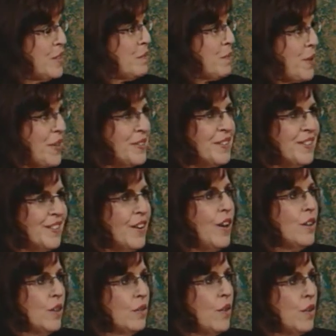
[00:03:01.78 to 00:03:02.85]
president and
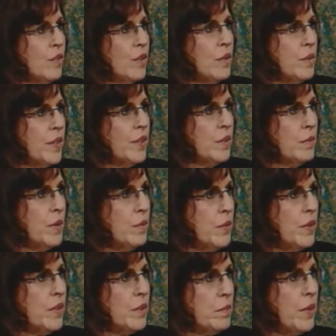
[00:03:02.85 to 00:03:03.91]
I'll go over it with him and
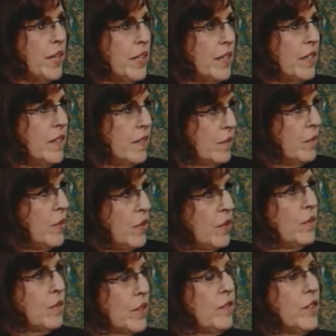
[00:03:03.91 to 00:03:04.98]
we'll explain it and
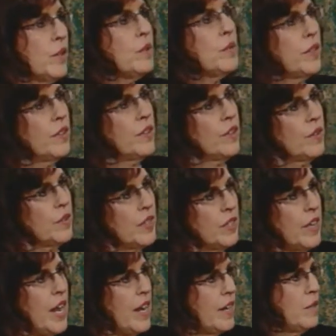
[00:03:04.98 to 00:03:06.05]
we'll review it with you.
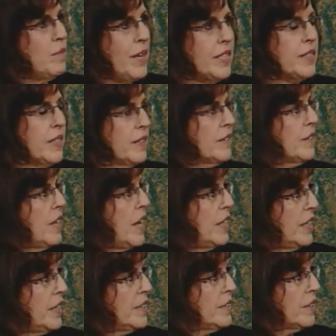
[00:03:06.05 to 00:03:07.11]
And it makes things a lot
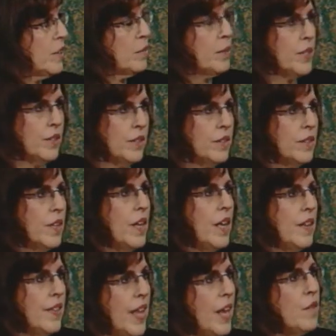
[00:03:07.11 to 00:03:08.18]
easier, because
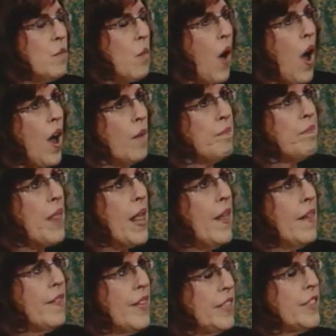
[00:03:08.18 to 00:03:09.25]
then
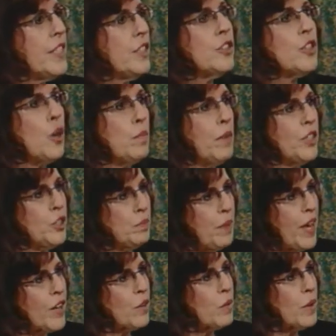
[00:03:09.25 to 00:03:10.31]
these things go much
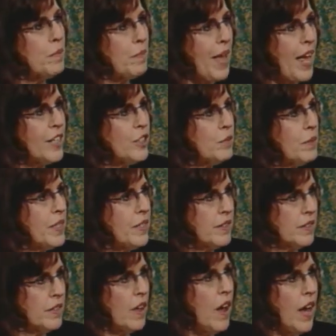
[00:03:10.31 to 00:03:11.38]
better when management is
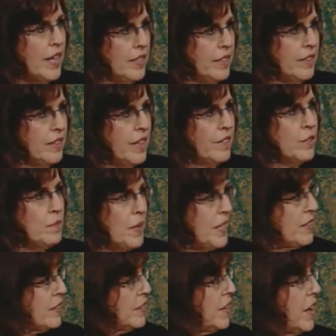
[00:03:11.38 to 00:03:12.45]
aligned.
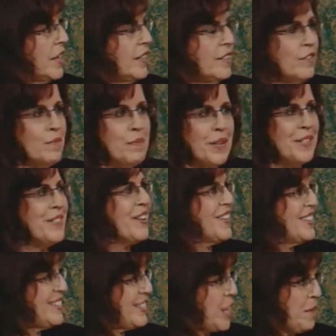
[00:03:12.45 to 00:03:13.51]
Everybody's aligned, everybody's on
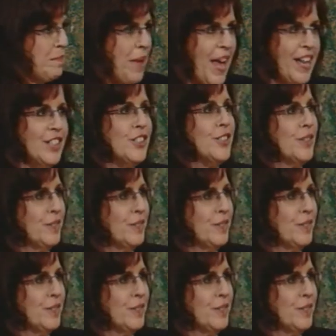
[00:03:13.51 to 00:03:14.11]
the same page.